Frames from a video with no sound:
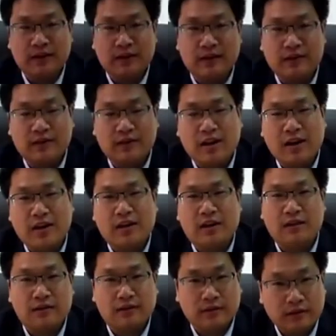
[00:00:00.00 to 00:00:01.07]
Design
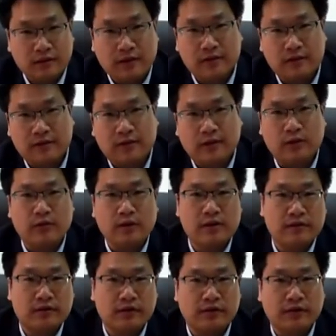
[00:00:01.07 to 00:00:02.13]
and synthesis
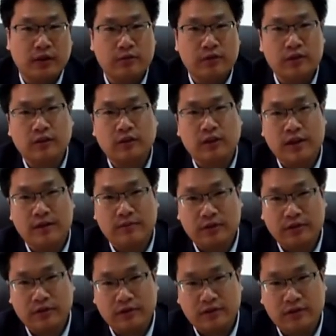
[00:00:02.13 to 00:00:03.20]
advanced crystalline
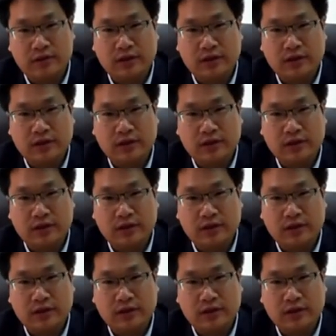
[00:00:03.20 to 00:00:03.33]
materials.